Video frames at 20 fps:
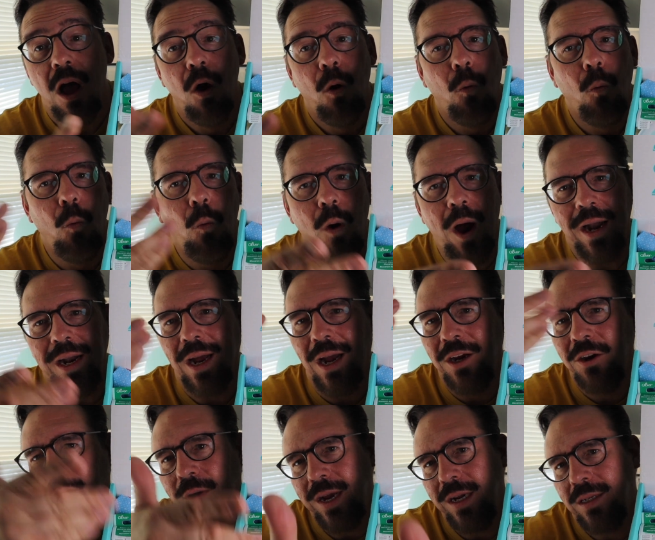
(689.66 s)
What a
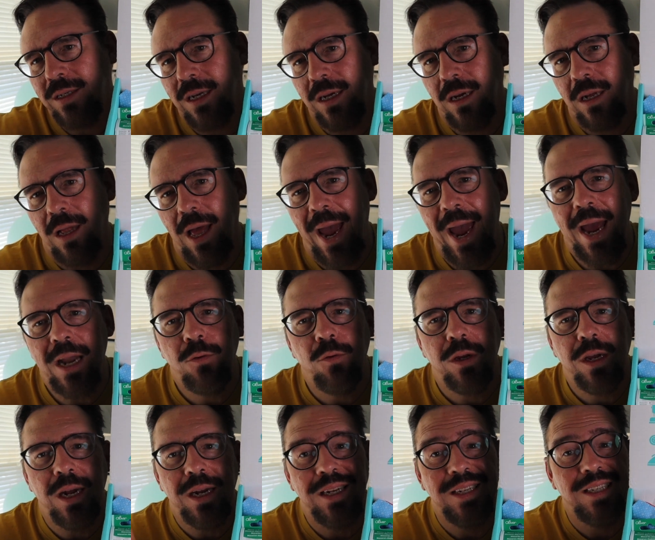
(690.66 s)
great deal. And we're
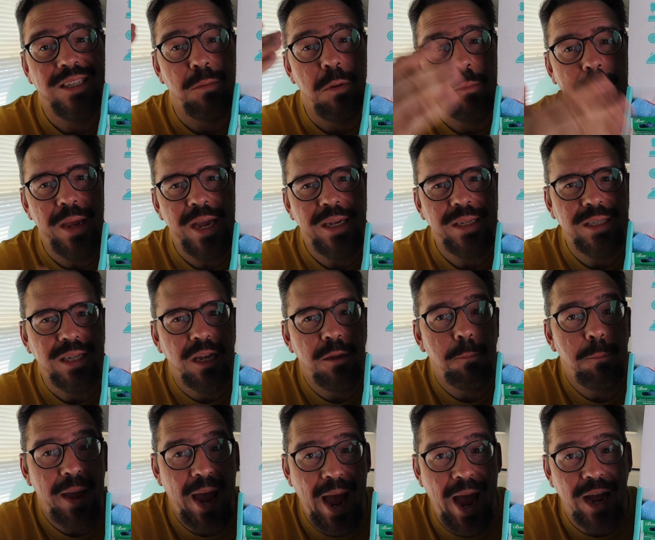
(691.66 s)
getting some amazing
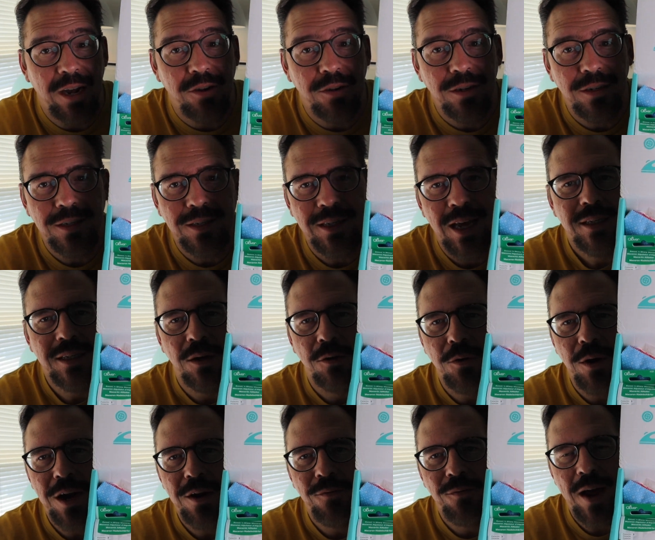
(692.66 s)
patterns, some
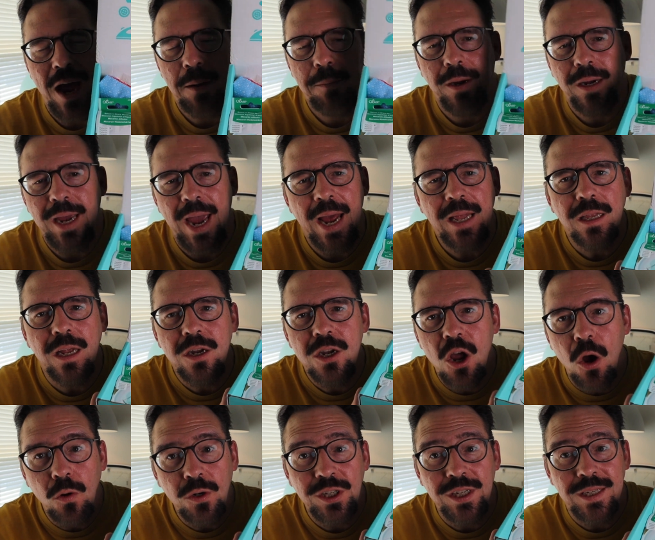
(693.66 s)
great fabric, and the
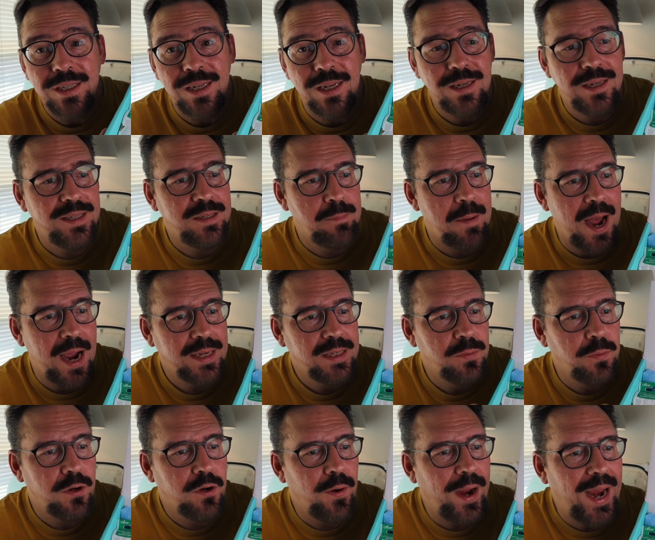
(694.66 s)
notions in this
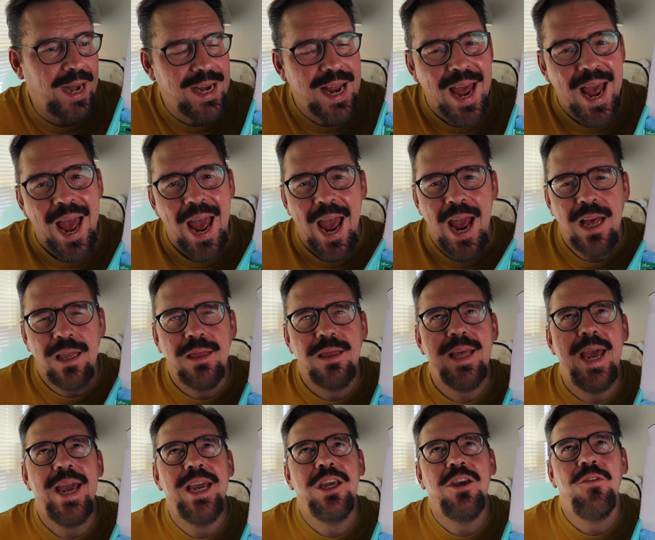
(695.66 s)
box were great. And
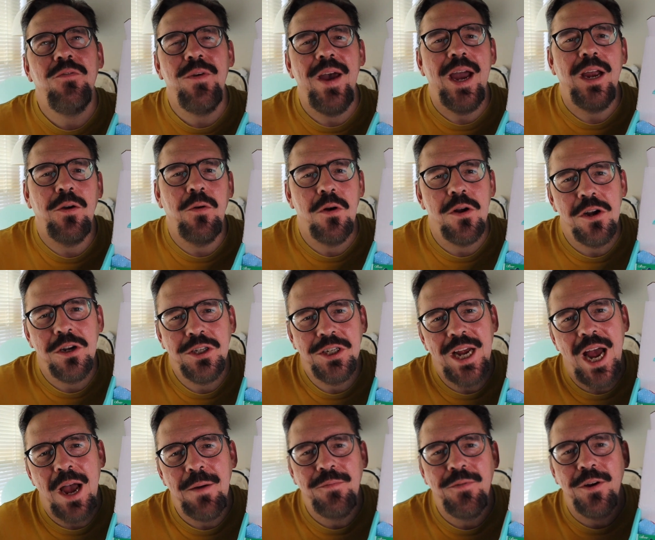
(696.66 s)
thank you, Fat Quarter
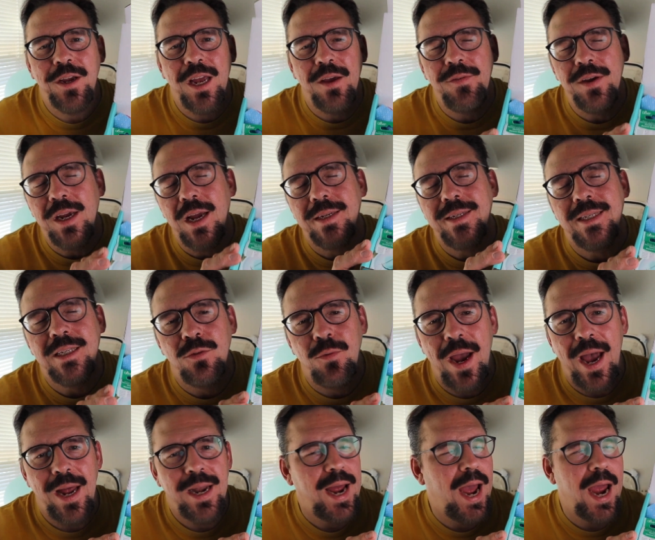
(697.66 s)
Shop, for giving us
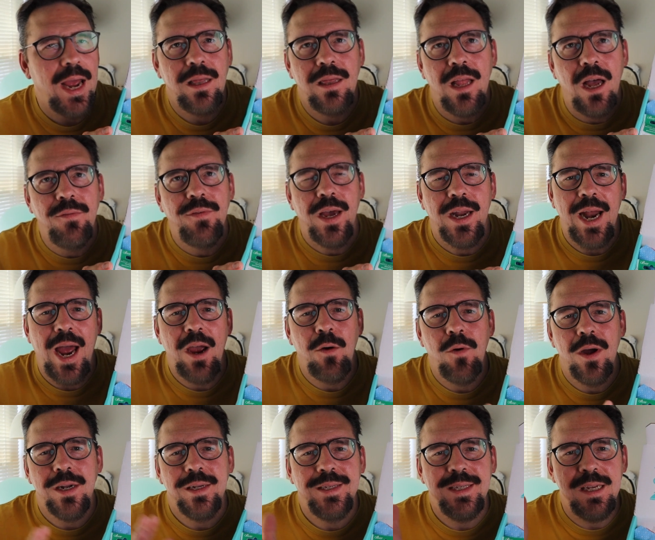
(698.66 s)
thread. I love it. I
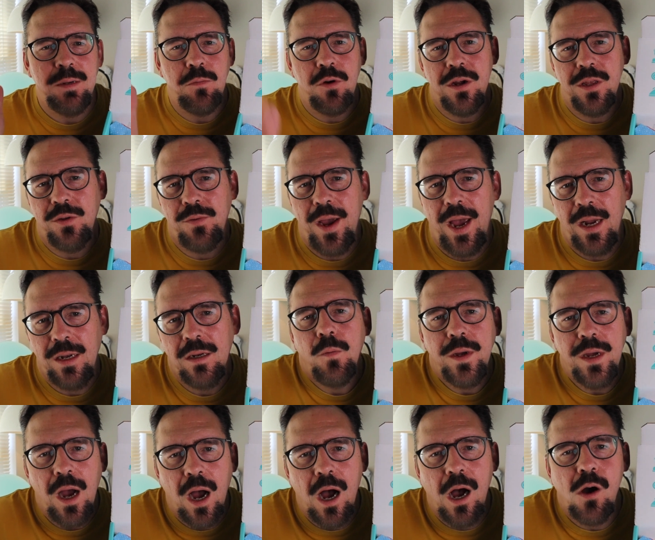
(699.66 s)
want to see more thread.
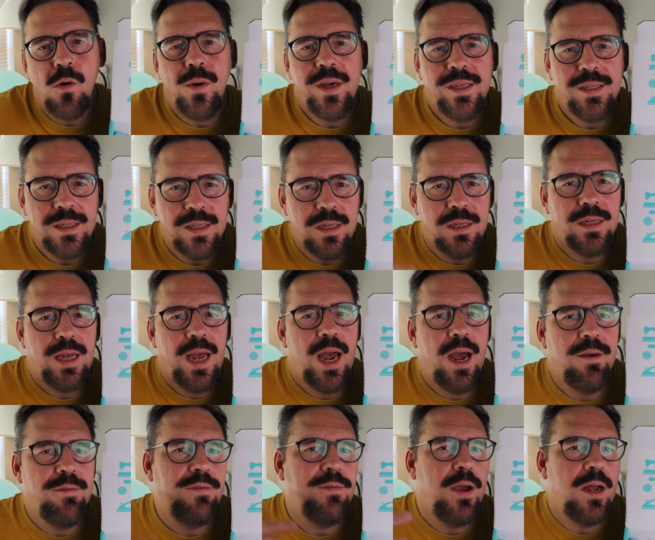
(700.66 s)
We always need to
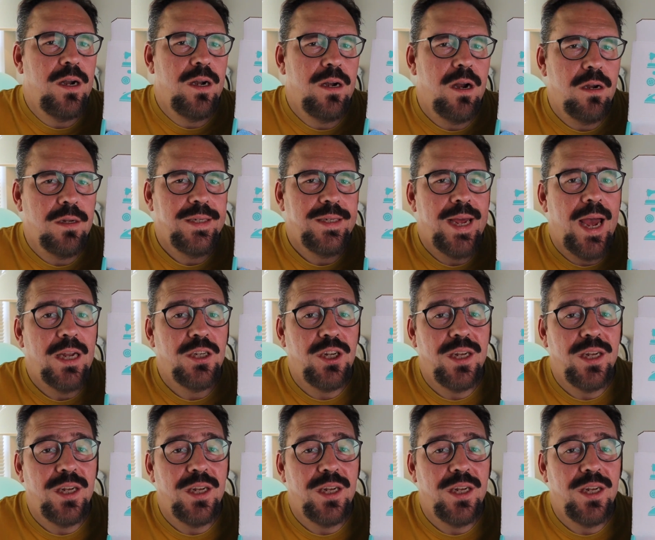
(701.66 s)
have thread in our stash,